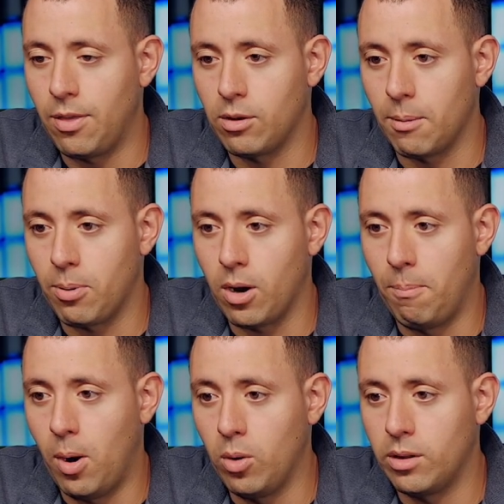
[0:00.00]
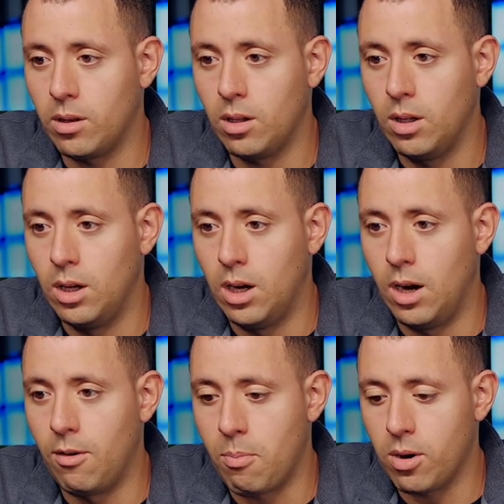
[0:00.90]
a post
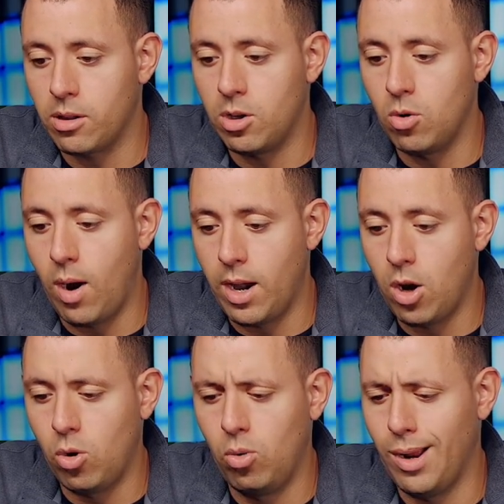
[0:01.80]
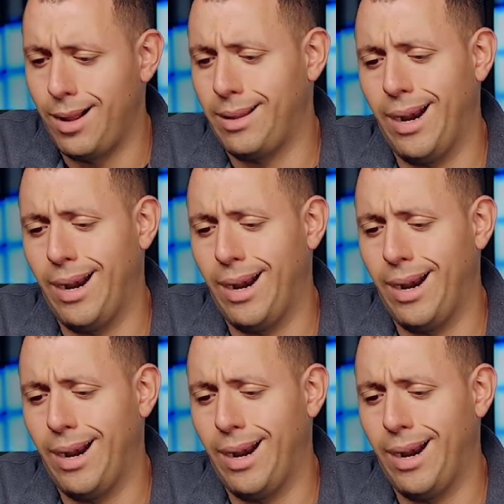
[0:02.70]
of a person who I know who lost,